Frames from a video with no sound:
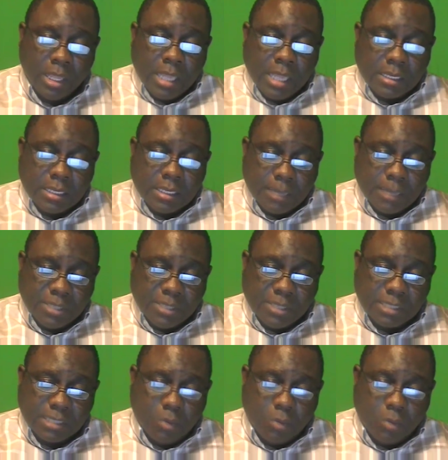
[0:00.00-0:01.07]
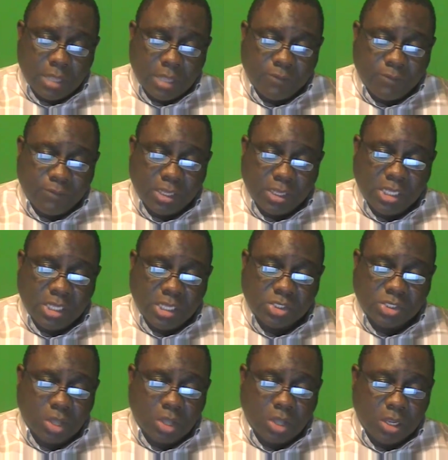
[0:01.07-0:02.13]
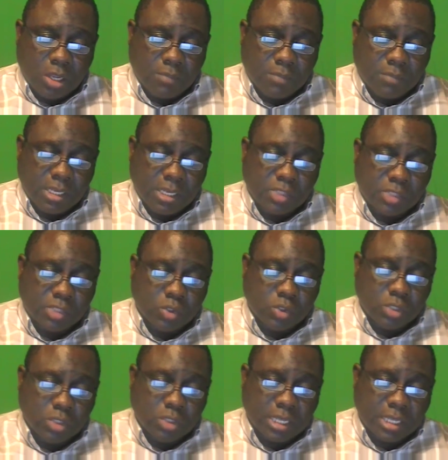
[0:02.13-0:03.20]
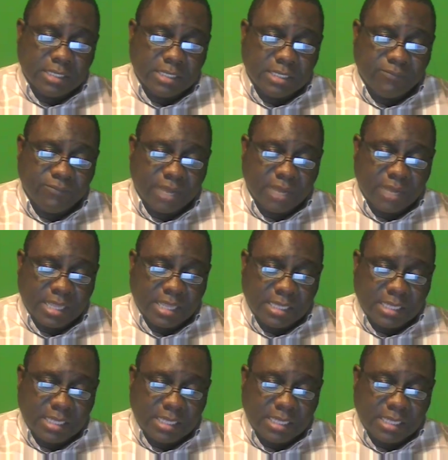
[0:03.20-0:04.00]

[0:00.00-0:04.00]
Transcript: The basic model for each column is uniquely defined,